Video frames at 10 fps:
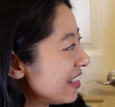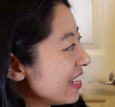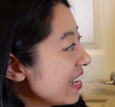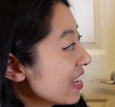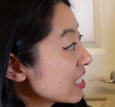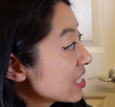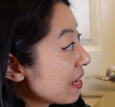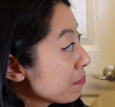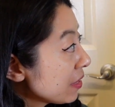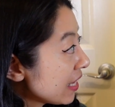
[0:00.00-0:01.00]
The
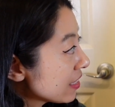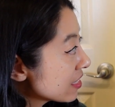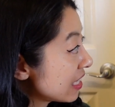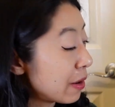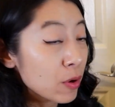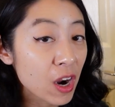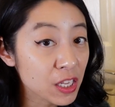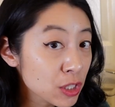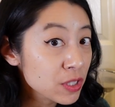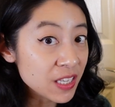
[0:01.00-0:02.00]
stem plants, they were
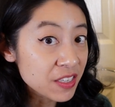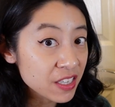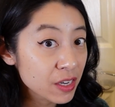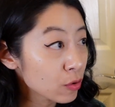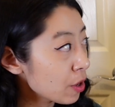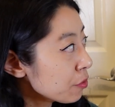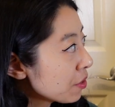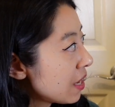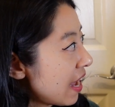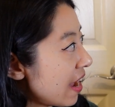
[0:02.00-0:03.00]
also stunted in growth,